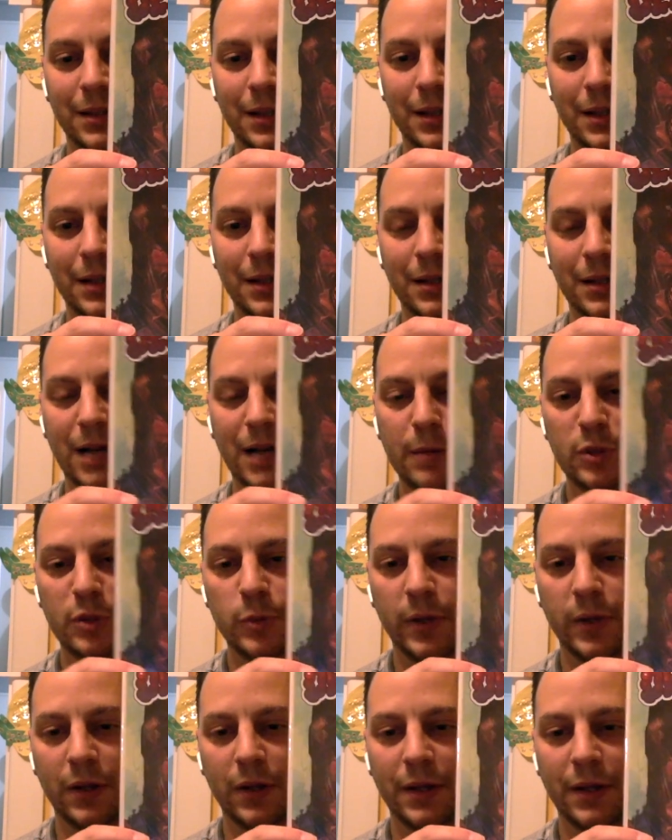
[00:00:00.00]
the
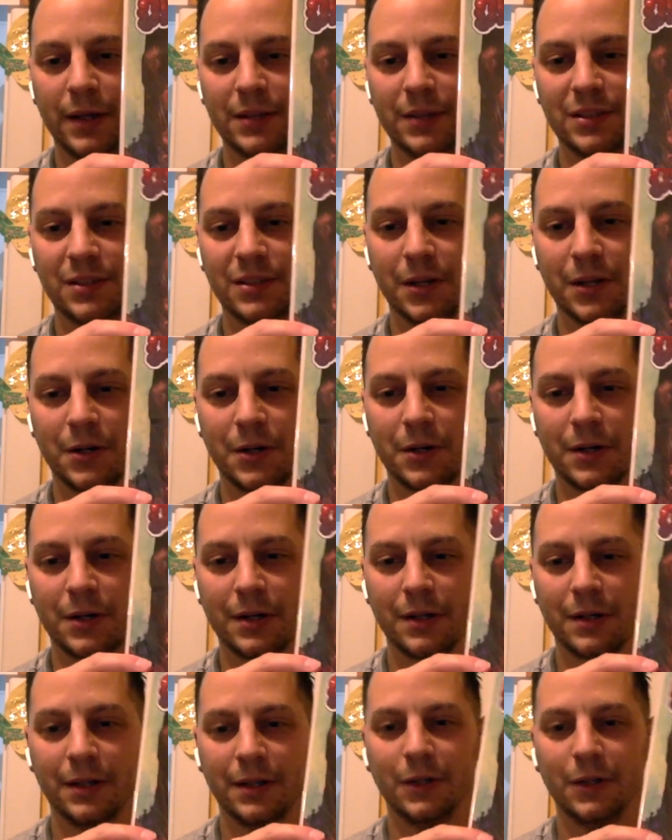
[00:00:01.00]
Garbage Pail Kids sticker.
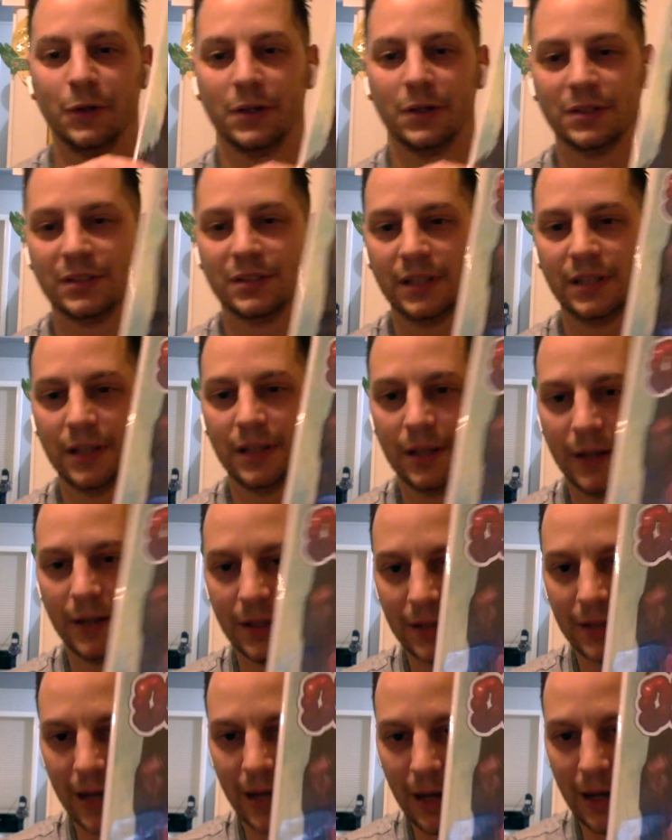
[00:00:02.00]
And you can see that they
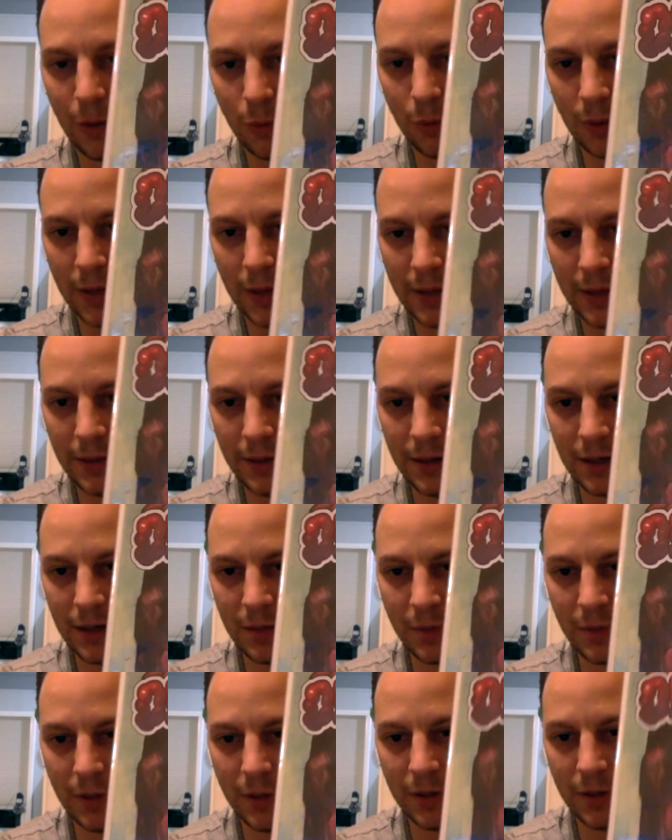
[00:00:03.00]
got the outline
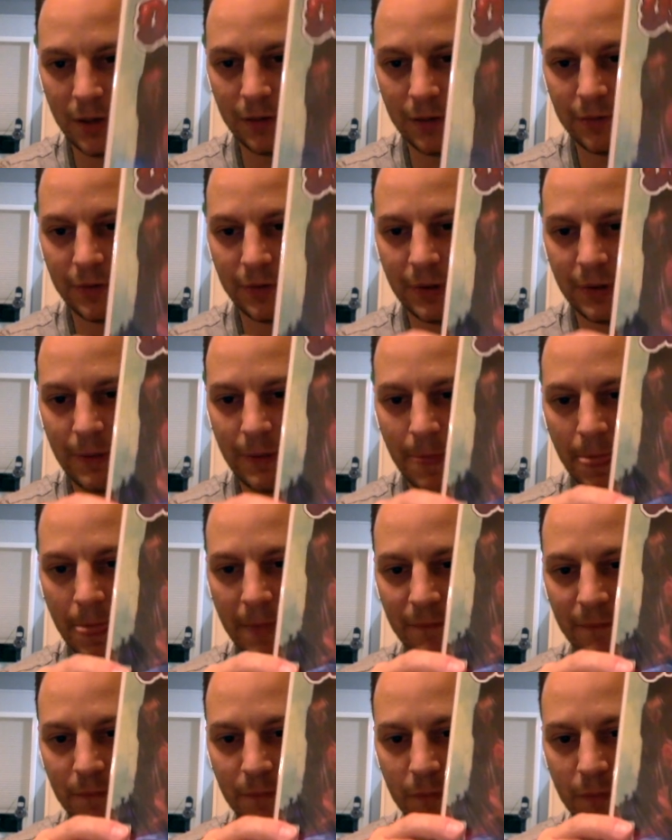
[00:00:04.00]
there above.
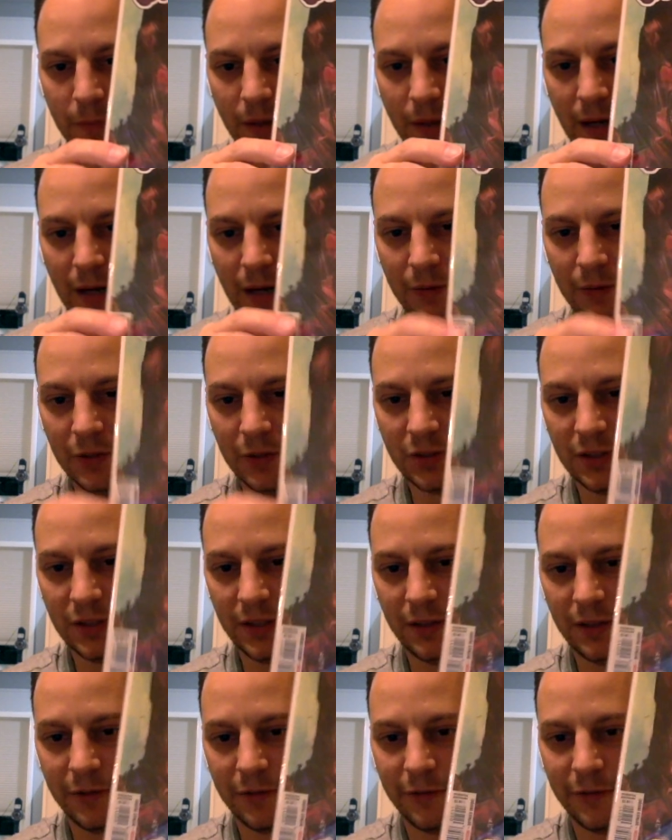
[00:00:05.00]

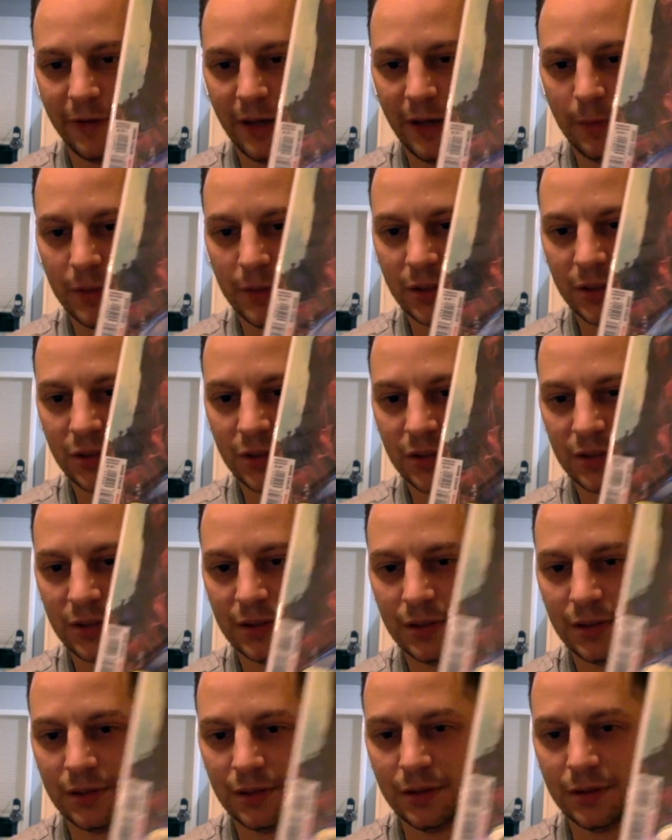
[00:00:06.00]
Obviously, the famous,
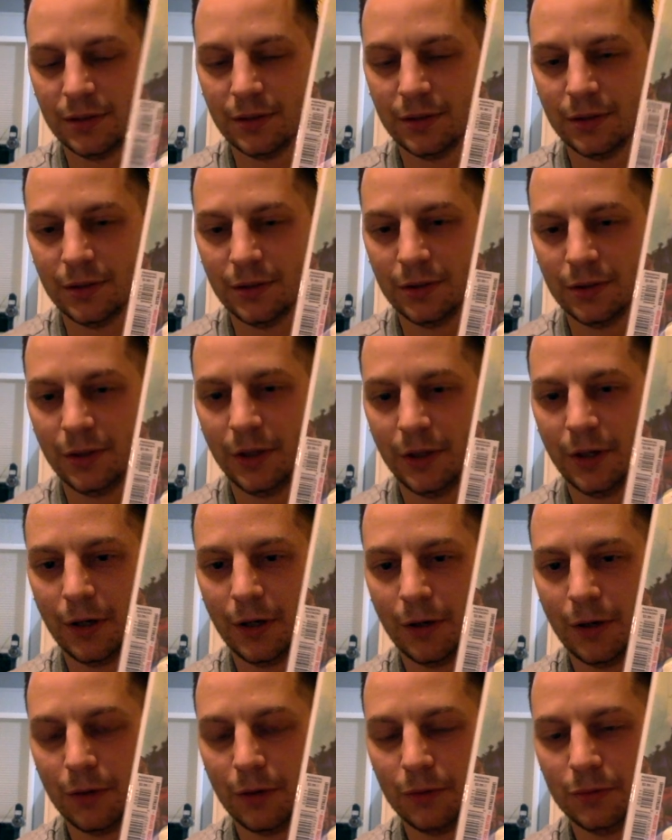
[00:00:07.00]
you
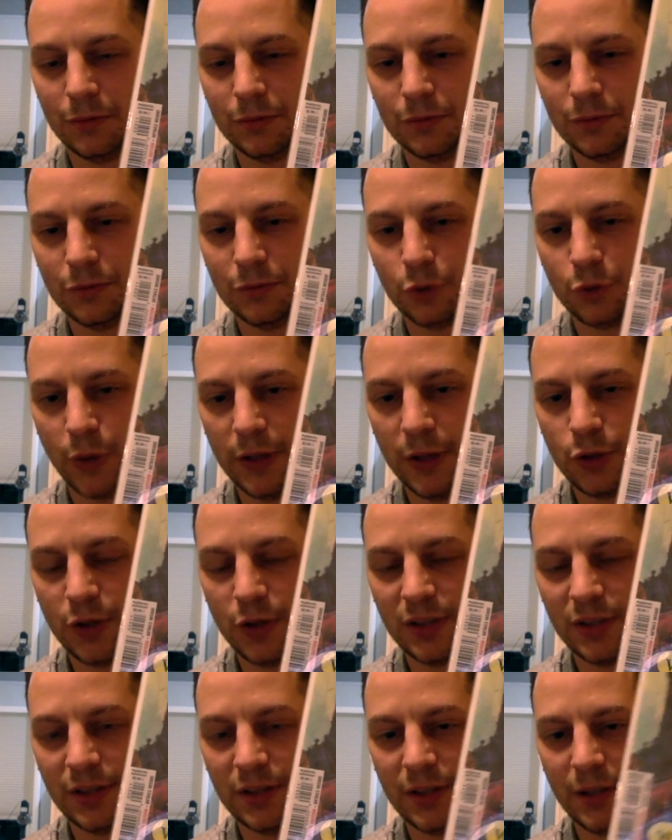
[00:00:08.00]
know, trade
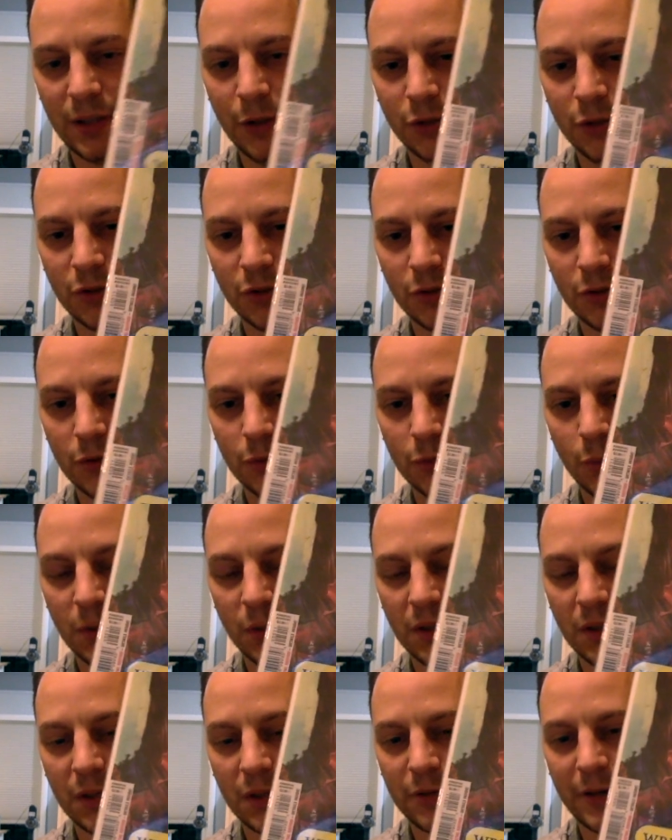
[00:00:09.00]
dress that they used
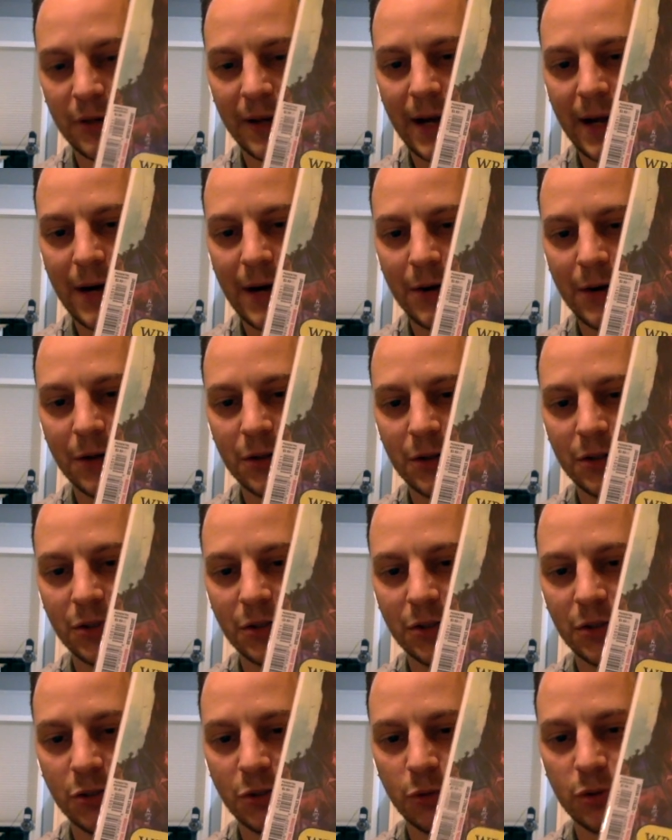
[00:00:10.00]
with the different
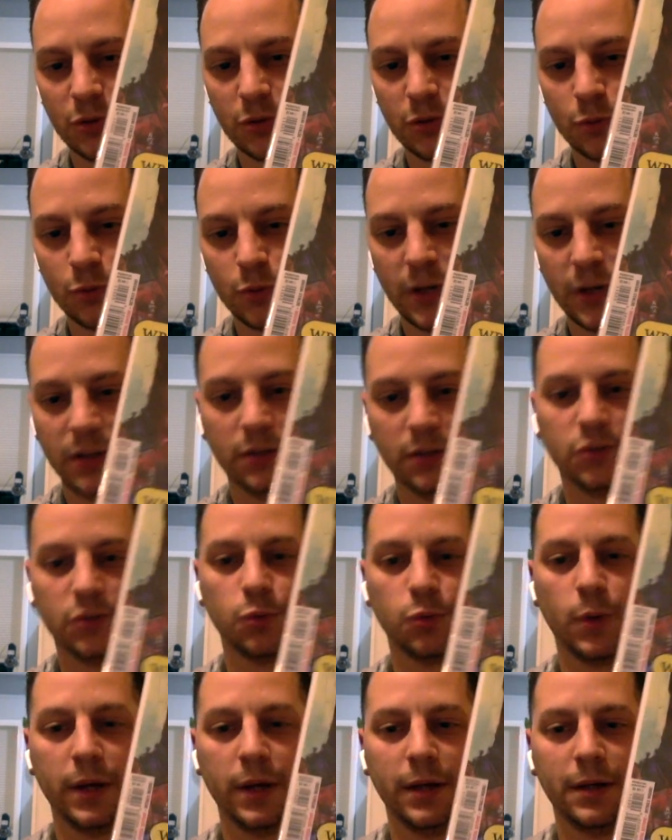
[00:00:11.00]
characters. So this was
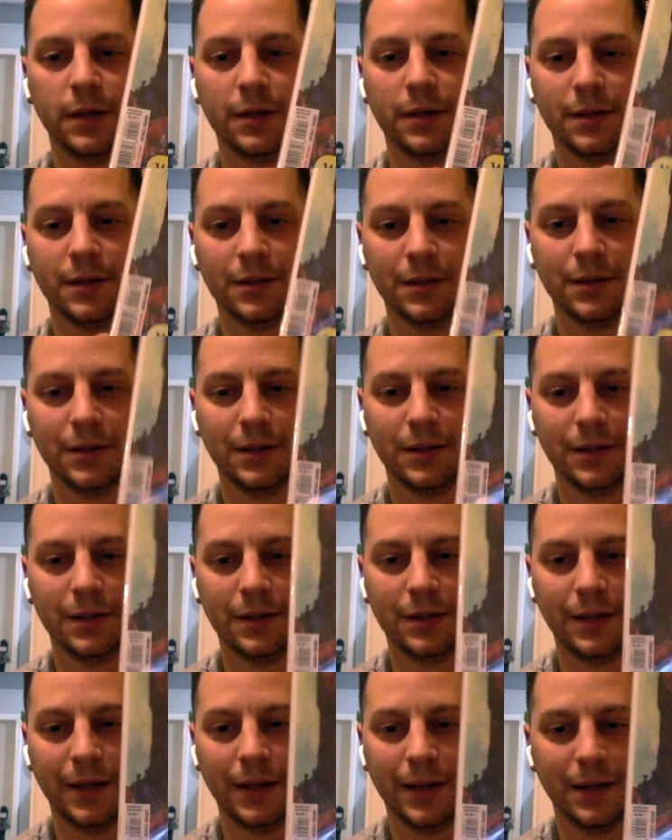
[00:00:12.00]
Reckless Wade.
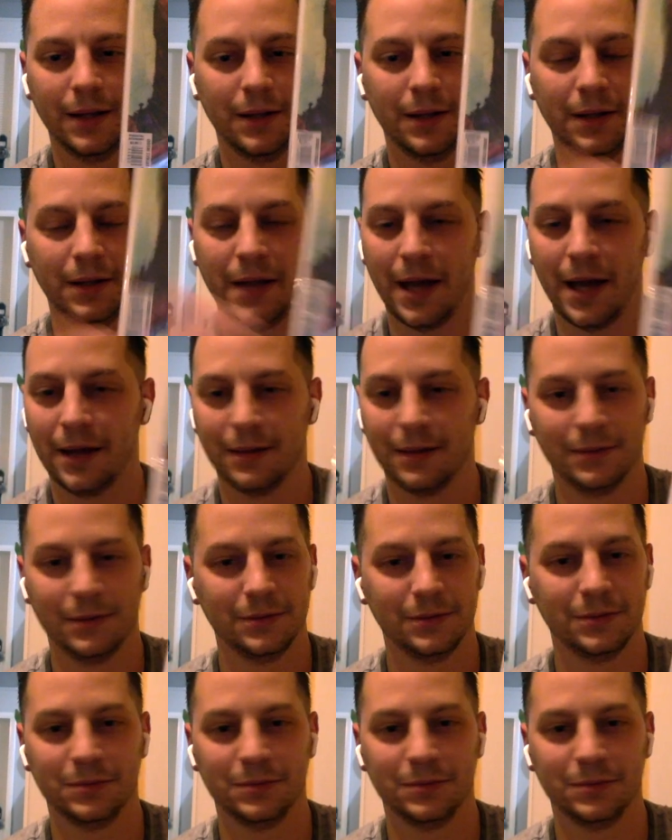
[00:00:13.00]
And yeah,